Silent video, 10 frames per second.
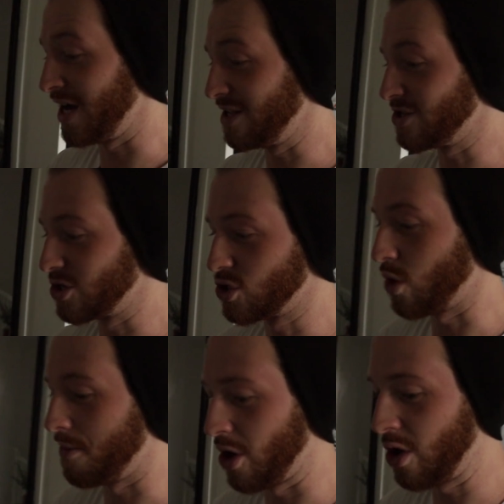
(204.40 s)
I needed to
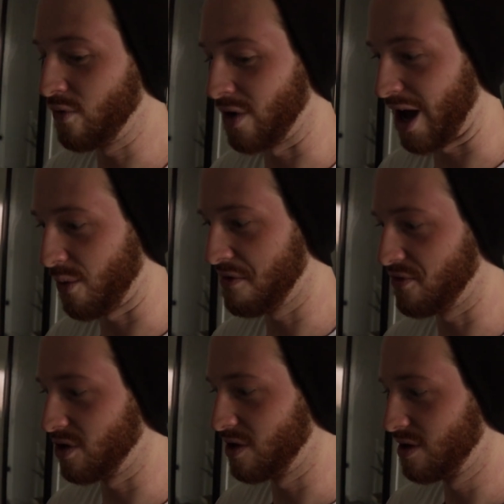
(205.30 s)
swap it over.
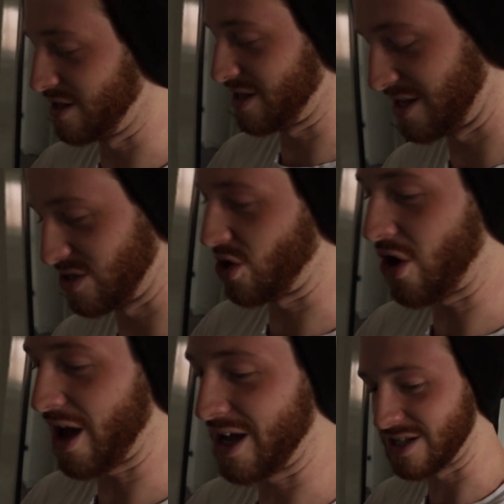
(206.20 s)
However, it, there's
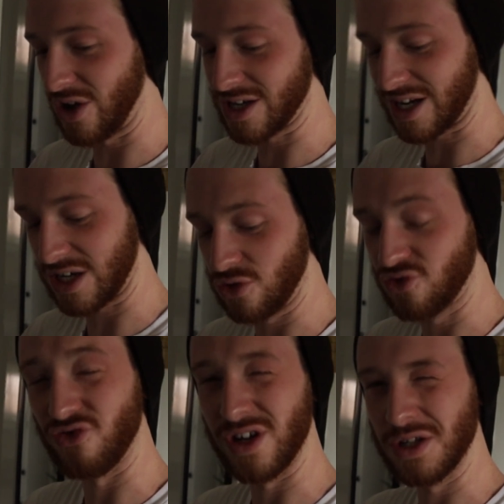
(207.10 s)
not, it's not exactly
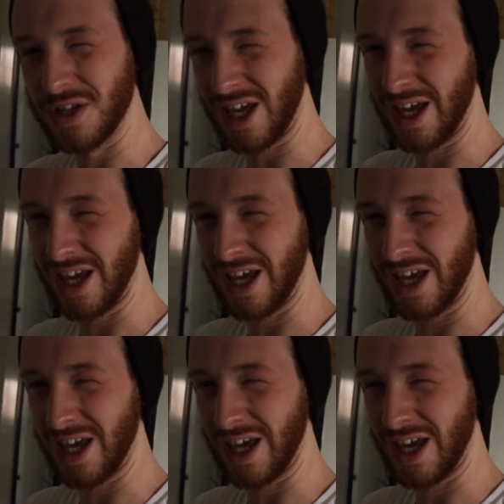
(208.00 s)
drilled